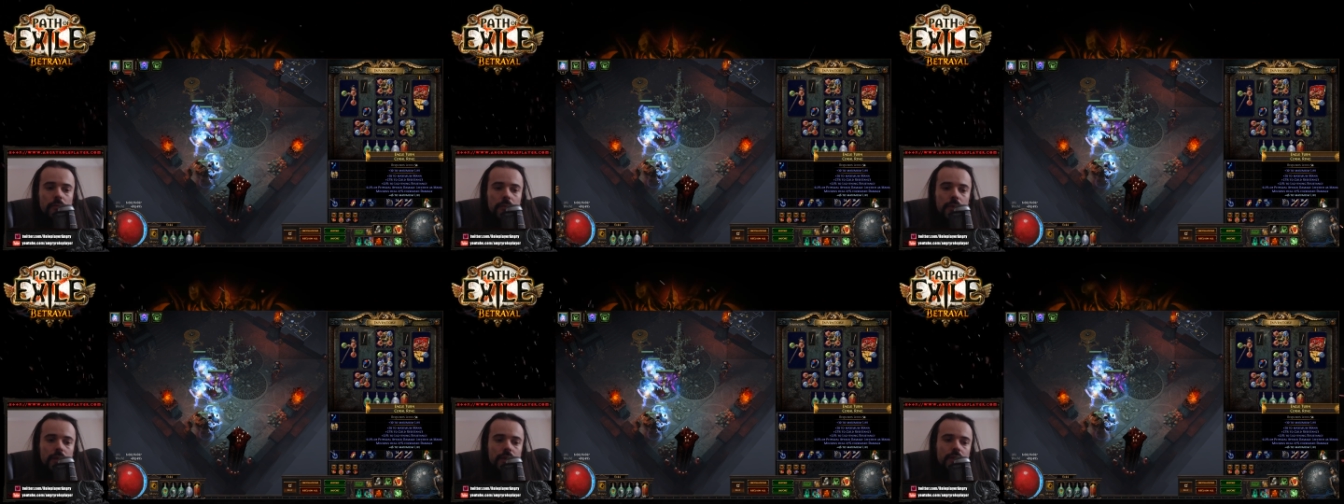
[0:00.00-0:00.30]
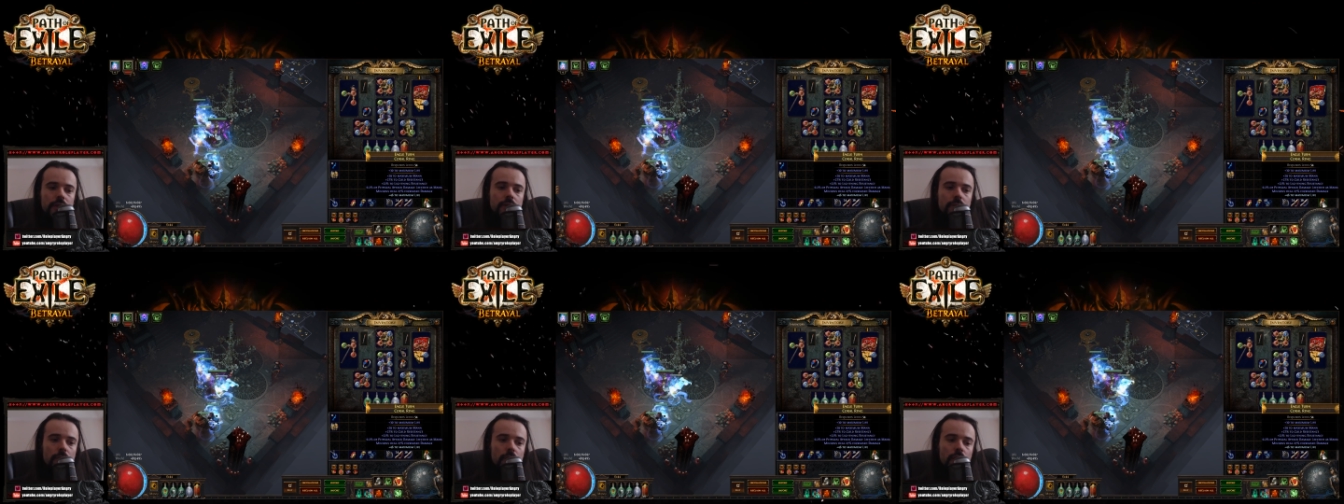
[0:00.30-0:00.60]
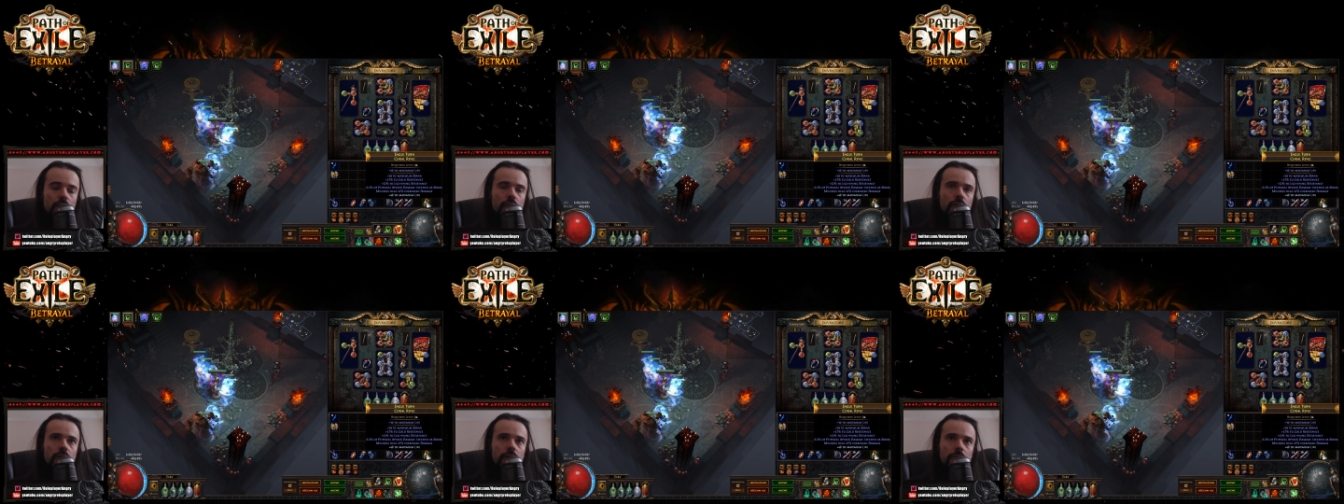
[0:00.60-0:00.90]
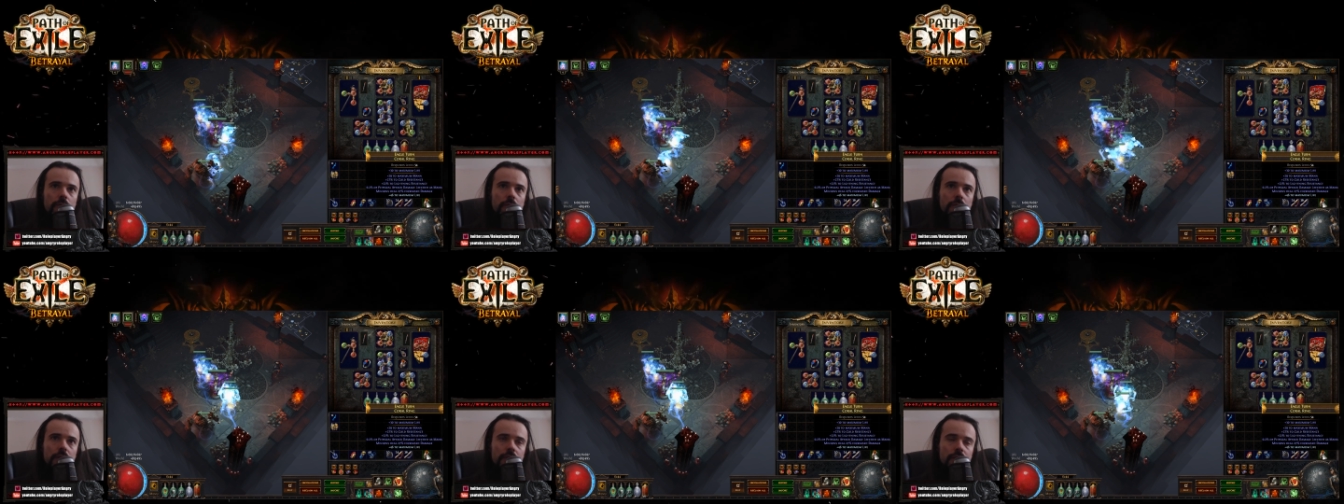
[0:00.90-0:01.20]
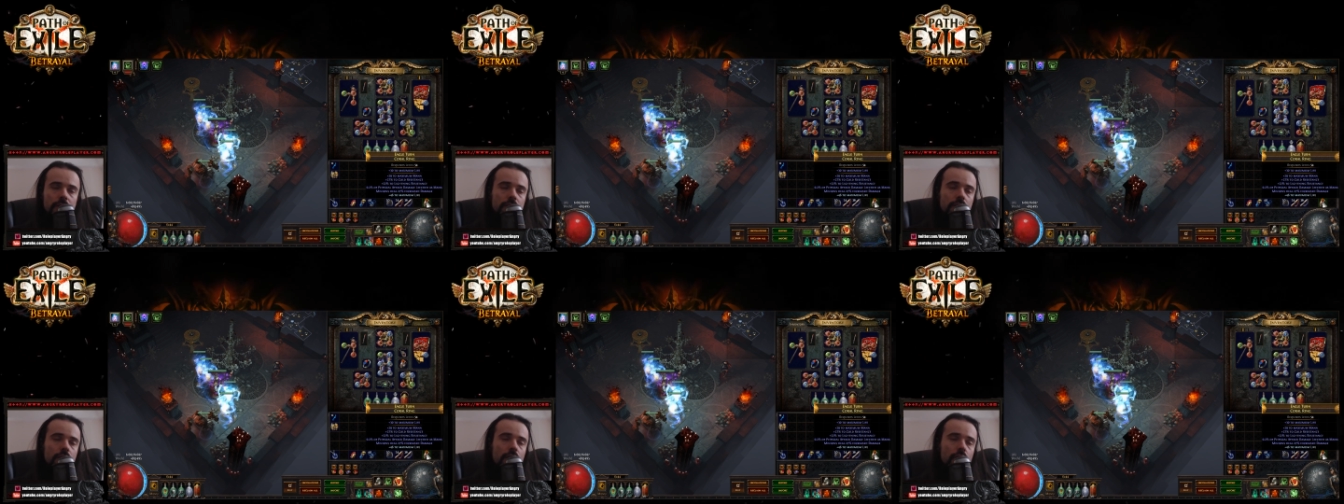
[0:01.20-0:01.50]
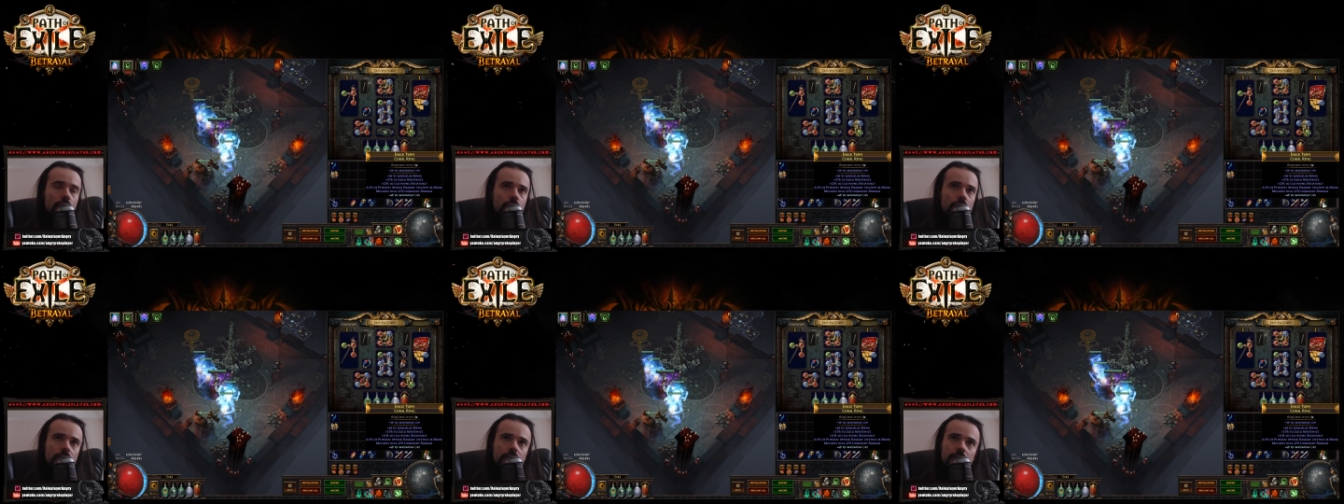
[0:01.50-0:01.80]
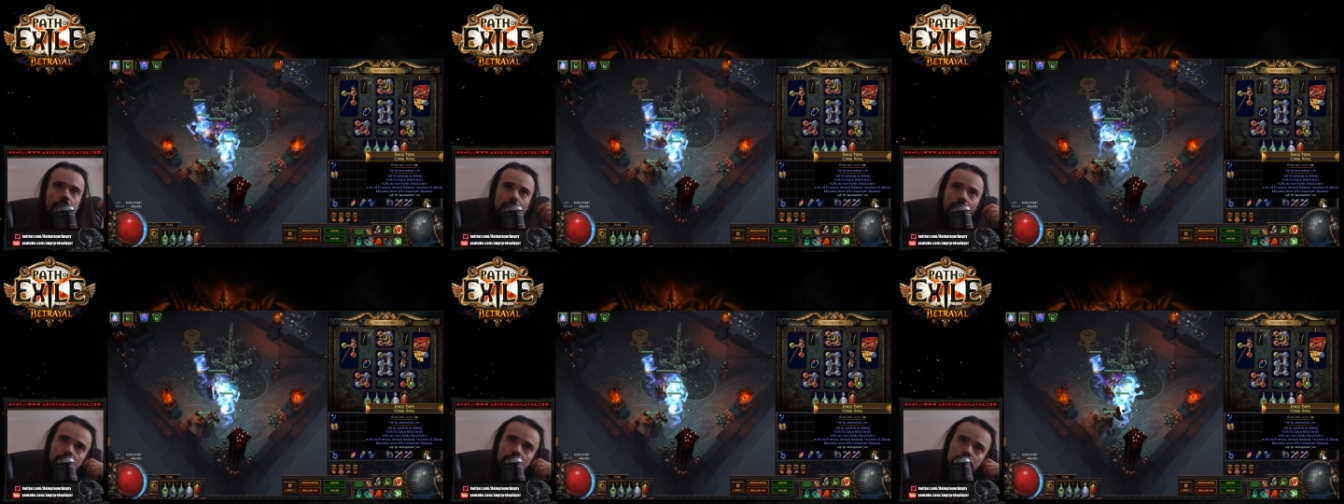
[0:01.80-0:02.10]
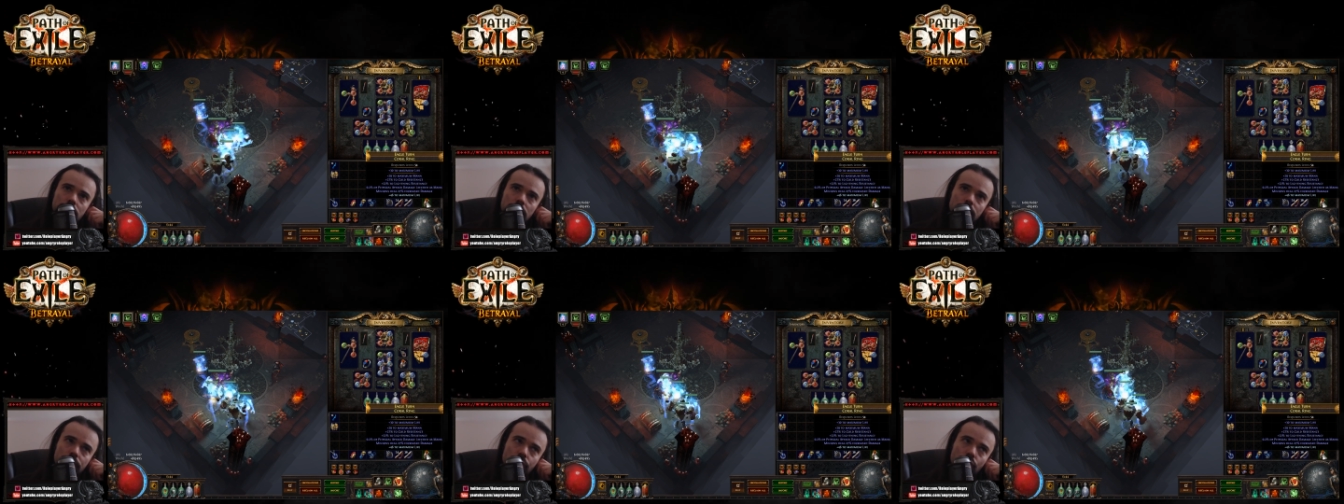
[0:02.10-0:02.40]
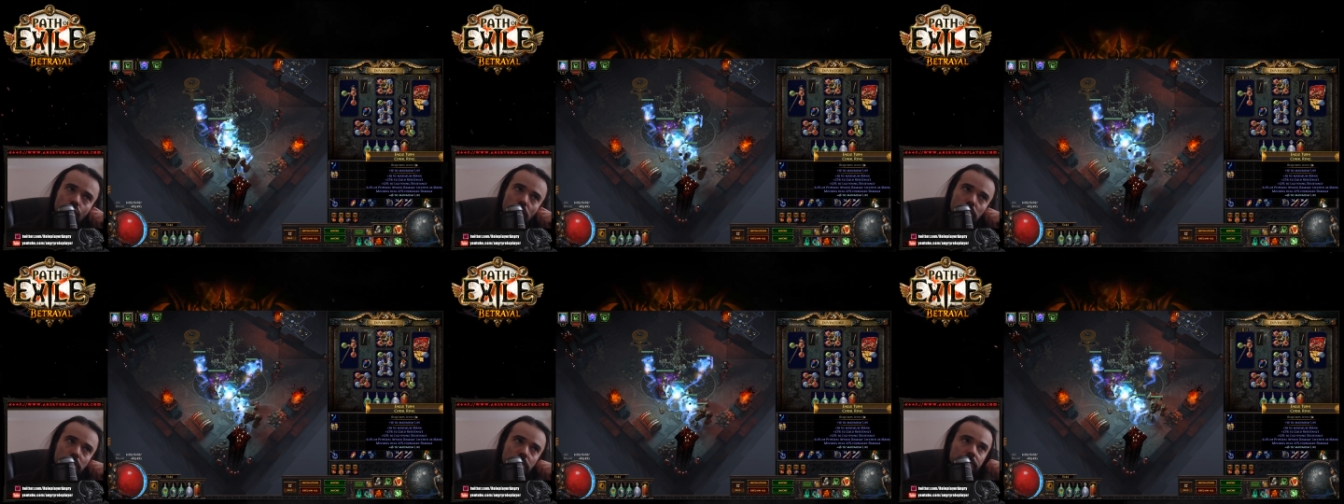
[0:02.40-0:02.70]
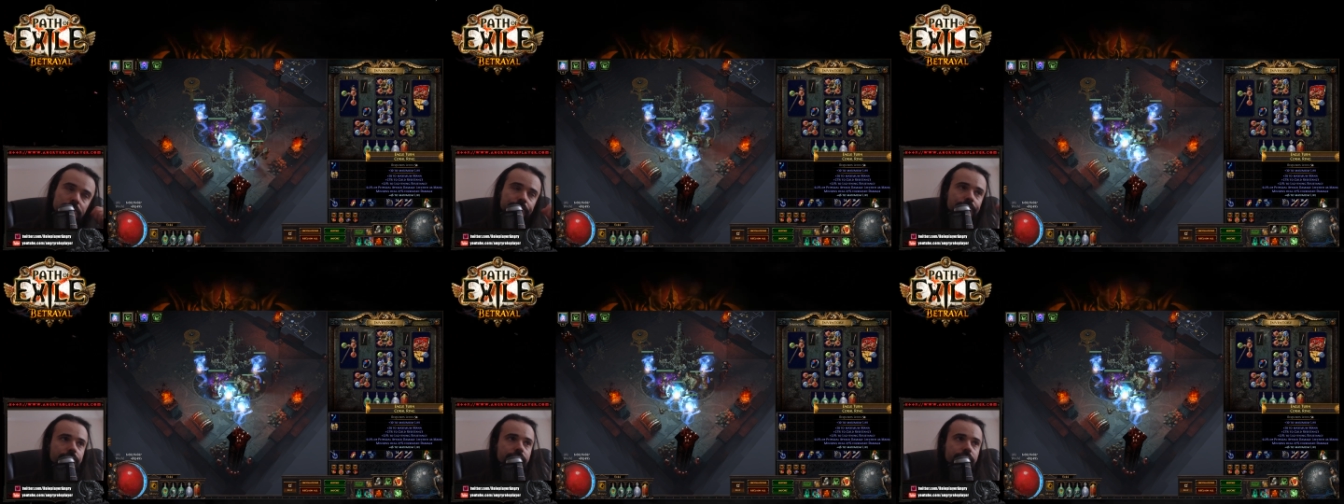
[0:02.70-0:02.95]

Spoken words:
minion node Delve drop.